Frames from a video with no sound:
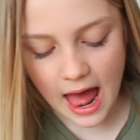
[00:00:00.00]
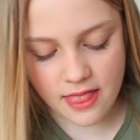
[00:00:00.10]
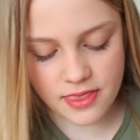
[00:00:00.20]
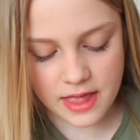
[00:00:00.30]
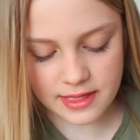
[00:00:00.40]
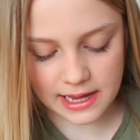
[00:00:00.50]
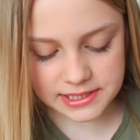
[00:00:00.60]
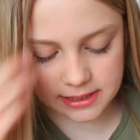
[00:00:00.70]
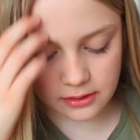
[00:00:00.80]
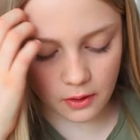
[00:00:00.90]
And then the
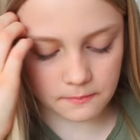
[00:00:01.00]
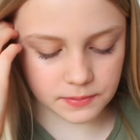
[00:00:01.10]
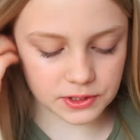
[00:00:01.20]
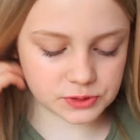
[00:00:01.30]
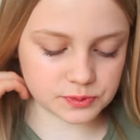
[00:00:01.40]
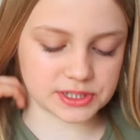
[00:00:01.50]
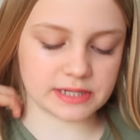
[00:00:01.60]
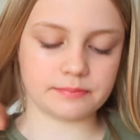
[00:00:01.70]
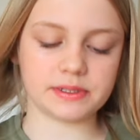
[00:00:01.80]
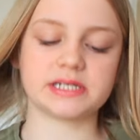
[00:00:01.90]
last thing I got in Boots was
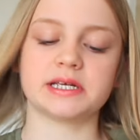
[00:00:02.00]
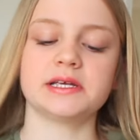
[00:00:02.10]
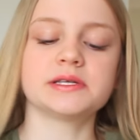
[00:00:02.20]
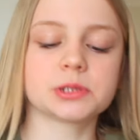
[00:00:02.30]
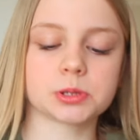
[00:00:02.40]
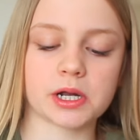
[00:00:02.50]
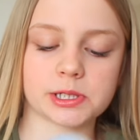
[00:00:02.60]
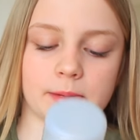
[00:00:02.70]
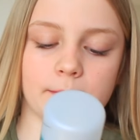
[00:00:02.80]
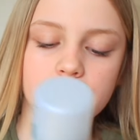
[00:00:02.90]
the Batiste Dry
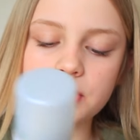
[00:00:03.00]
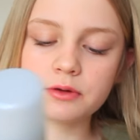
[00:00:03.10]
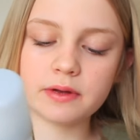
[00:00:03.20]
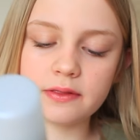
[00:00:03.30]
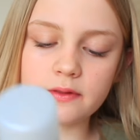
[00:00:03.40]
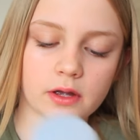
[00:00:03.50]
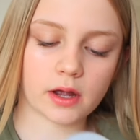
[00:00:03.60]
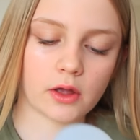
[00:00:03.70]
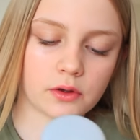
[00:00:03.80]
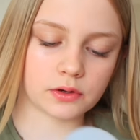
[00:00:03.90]
Shampoo in the
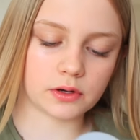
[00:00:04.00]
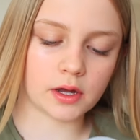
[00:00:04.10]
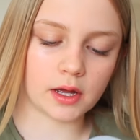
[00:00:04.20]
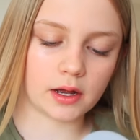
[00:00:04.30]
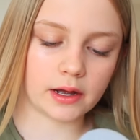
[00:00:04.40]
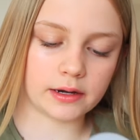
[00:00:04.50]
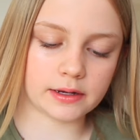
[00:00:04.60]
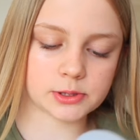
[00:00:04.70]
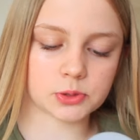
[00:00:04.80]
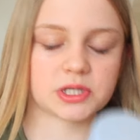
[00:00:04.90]
Coconut and
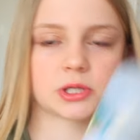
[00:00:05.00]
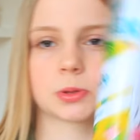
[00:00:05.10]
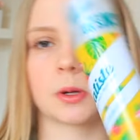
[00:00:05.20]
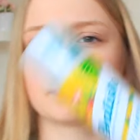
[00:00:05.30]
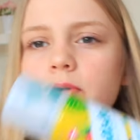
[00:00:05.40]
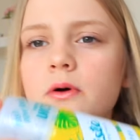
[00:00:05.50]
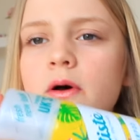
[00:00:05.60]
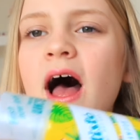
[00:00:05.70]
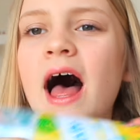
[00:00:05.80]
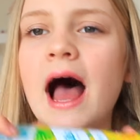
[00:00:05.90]
Exotic
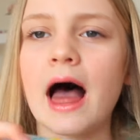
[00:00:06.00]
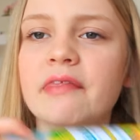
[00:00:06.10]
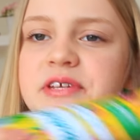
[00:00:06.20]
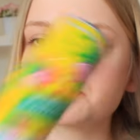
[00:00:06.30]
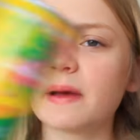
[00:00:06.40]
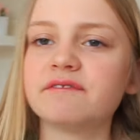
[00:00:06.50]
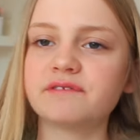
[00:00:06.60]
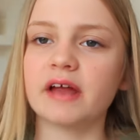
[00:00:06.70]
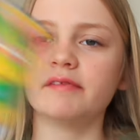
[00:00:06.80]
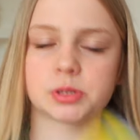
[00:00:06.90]
Tropical. And this is my
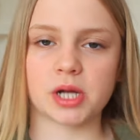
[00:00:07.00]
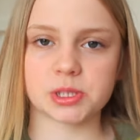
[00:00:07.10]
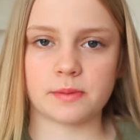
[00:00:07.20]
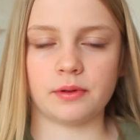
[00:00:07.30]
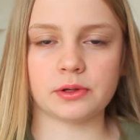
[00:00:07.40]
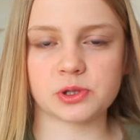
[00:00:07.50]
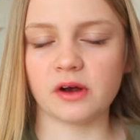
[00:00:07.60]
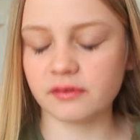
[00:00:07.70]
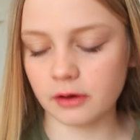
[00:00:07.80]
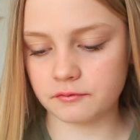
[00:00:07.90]
favourite dry shampoo.
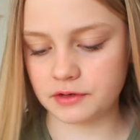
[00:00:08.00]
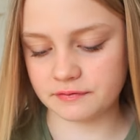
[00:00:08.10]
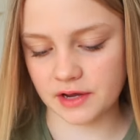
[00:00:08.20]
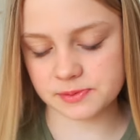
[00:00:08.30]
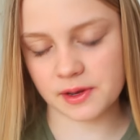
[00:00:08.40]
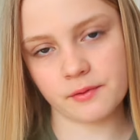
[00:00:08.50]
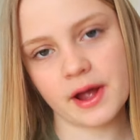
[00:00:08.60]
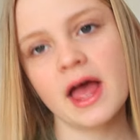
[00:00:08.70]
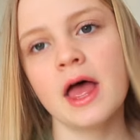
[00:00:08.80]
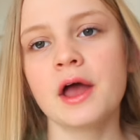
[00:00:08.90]
Sorry if I'm going really fast, by the
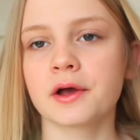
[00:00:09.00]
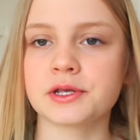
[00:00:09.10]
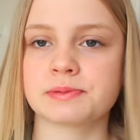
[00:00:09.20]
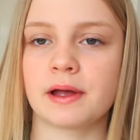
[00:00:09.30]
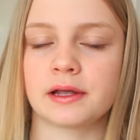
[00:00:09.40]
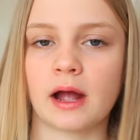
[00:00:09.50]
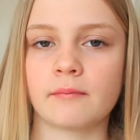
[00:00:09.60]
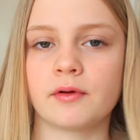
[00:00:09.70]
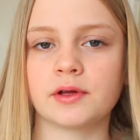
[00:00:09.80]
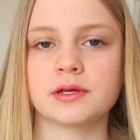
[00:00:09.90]
way, because my
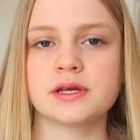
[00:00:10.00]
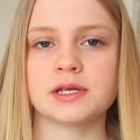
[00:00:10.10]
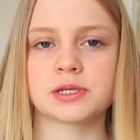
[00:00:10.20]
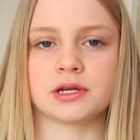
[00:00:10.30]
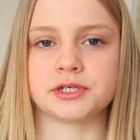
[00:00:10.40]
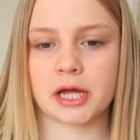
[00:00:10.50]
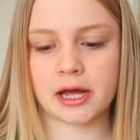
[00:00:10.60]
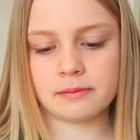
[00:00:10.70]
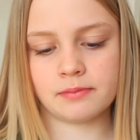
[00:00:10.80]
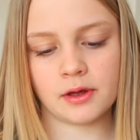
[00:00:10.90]
camera is going to
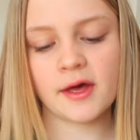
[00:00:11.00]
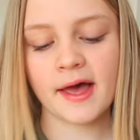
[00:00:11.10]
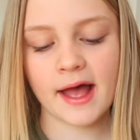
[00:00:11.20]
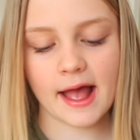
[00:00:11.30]
die, but